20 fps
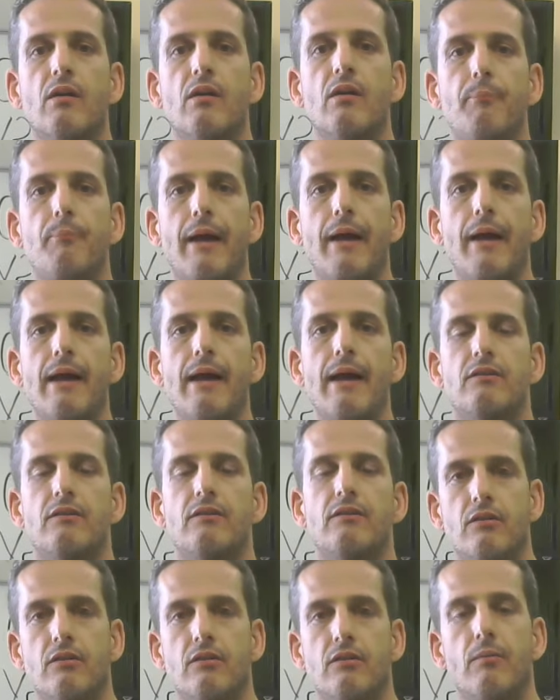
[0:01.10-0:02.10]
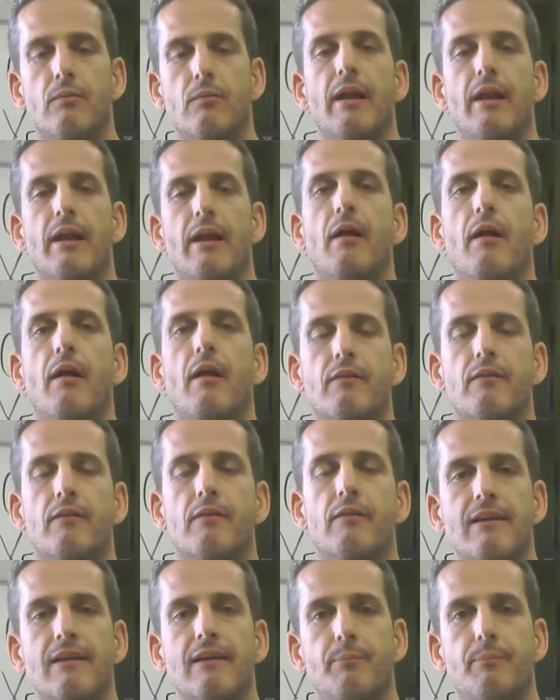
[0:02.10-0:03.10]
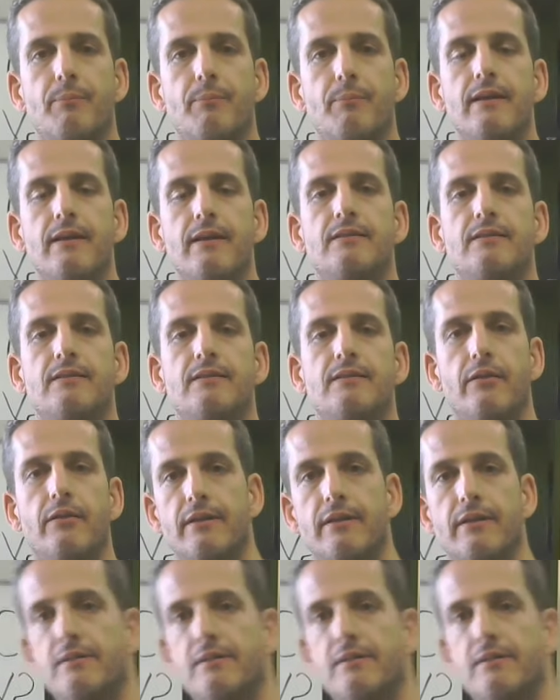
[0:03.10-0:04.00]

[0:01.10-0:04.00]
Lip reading: welcome back to Metabolic Flexibility Series.